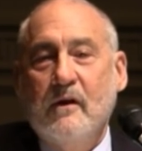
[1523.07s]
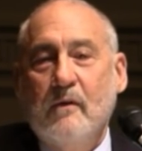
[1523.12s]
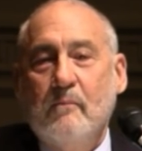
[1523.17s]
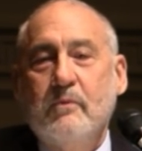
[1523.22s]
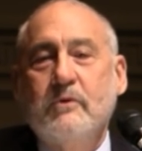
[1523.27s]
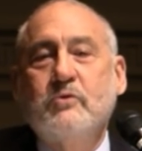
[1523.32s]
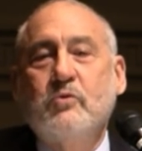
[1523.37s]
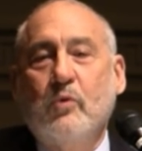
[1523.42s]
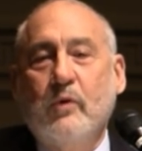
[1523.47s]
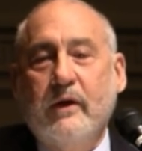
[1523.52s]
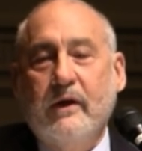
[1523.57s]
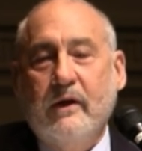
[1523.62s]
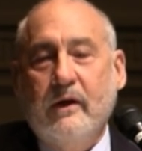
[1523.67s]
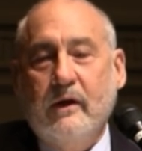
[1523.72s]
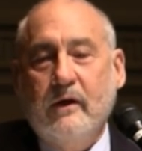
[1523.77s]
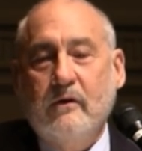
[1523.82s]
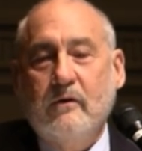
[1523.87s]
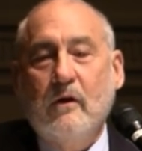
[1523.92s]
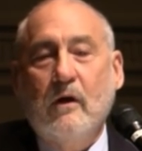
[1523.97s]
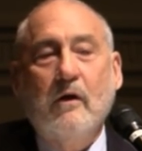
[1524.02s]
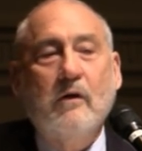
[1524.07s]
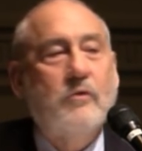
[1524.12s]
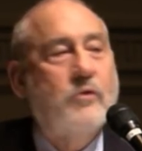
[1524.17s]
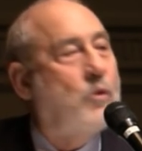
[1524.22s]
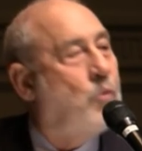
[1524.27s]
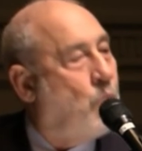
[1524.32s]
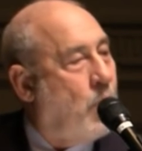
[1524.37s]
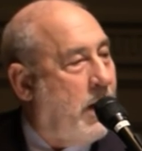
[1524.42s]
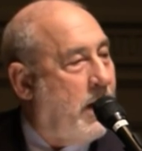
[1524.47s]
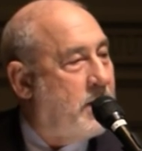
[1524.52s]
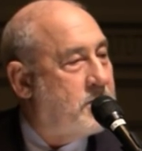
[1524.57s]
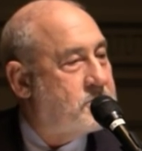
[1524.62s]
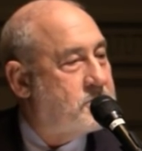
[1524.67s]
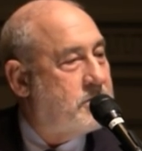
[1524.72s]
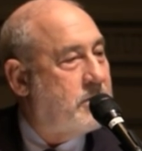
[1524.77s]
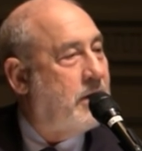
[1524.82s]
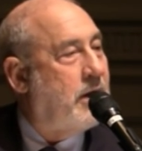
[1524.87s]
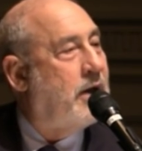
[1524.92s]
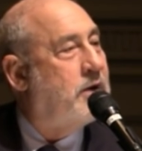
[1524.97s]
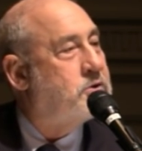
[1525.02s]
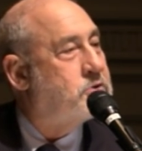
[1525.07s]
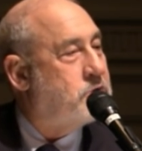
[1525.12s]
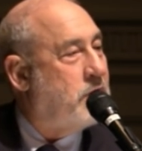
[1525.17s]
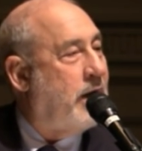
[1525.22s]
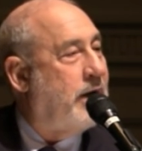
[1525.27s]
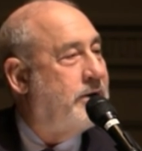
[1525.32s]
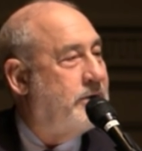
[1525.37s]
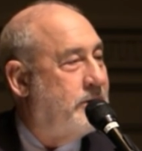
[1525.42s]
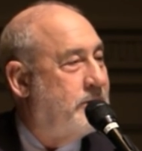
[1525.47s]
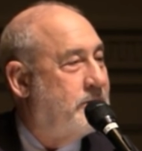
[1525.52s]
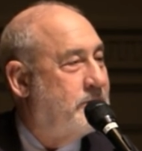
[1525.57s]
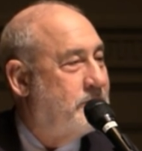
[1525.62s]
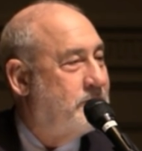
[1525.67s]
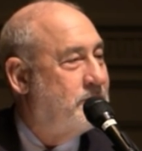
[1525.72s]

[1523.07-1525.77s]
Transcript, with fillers: between the West and China.